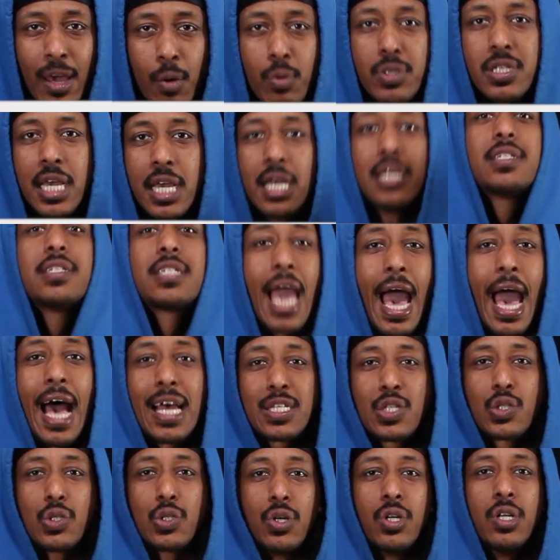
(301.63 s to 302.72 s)
It was his
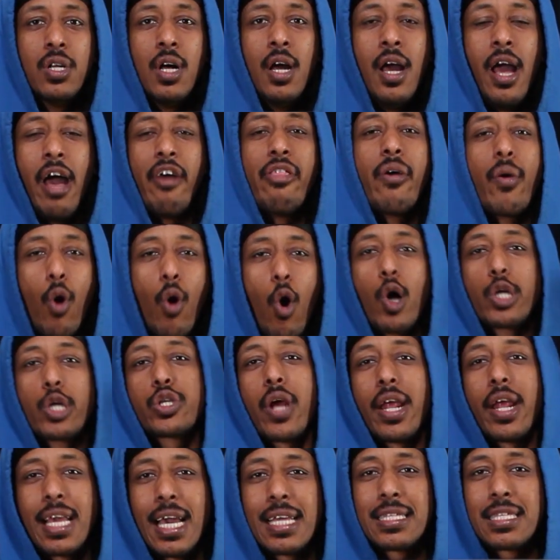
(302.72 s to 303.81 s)
castle, and they were all
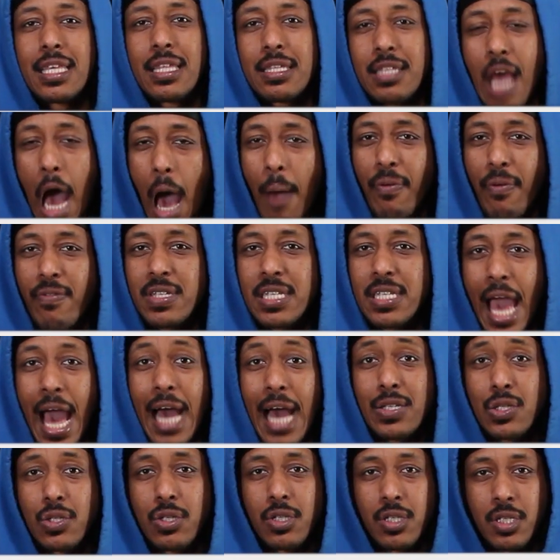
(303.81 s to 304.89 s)
trying to get to the top of his
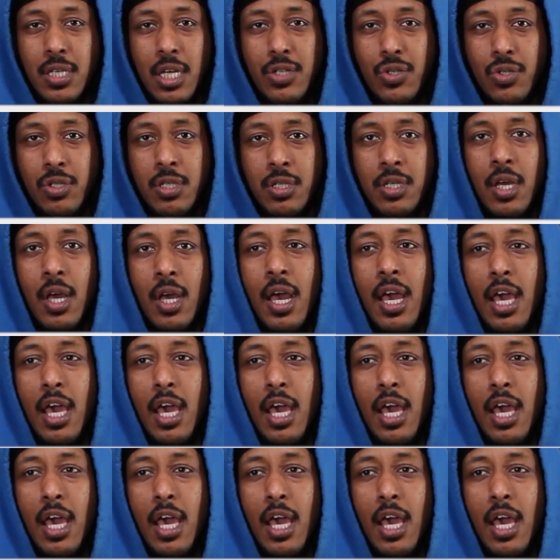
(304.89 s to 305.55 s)
castle, essentially.